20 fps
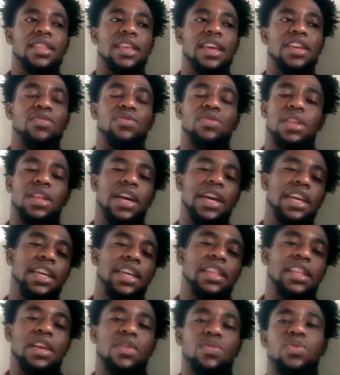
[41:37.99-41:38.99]
you like,
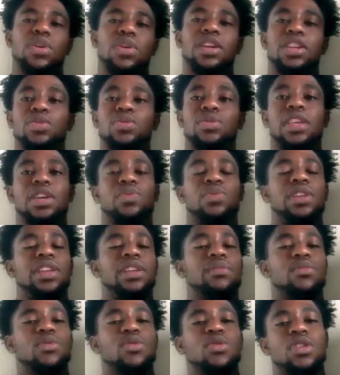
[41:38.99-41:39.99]
and like, what do you think we
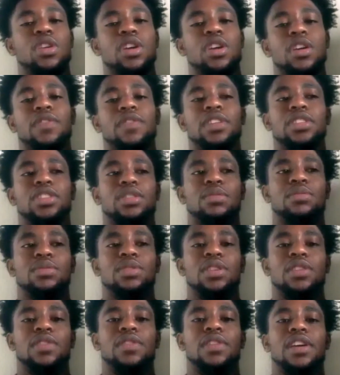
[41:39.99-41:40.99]
need more of in terms
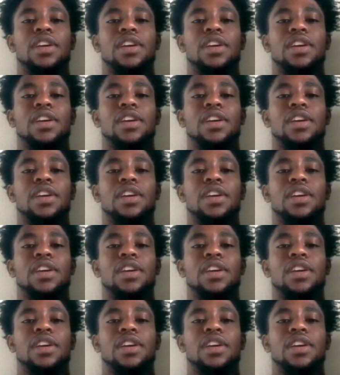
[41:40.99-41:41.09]
of